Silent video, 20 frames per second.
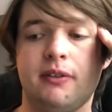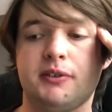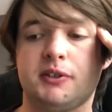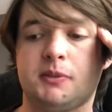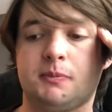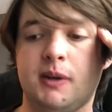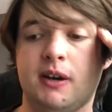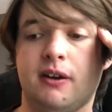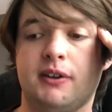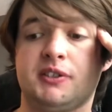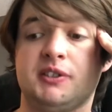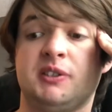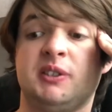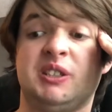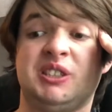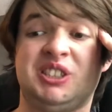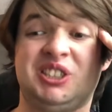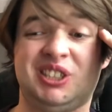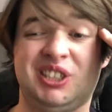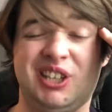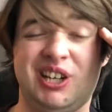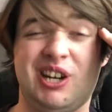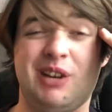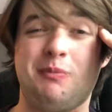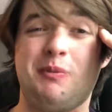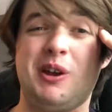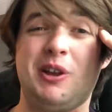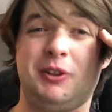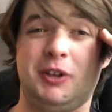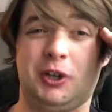The spirits
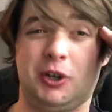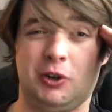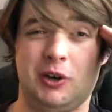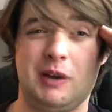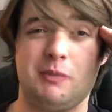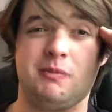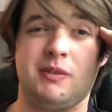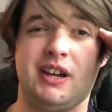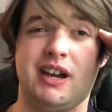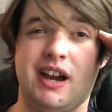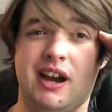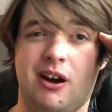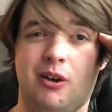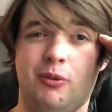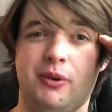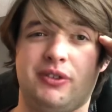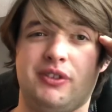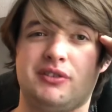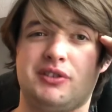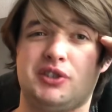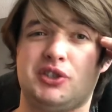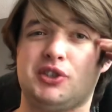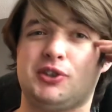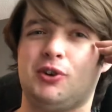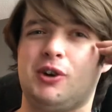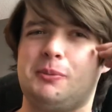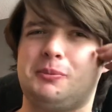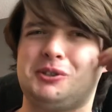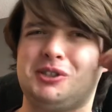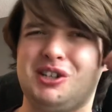legitimately creep me out with the
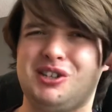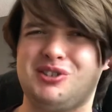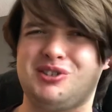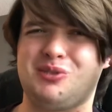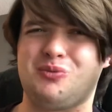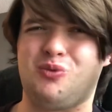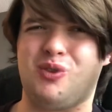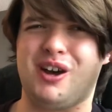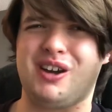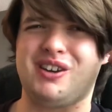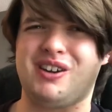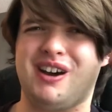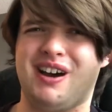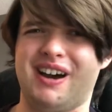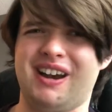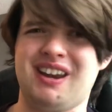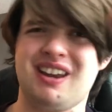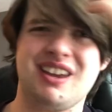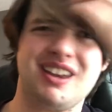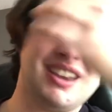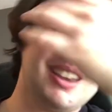descriptions and whatnot.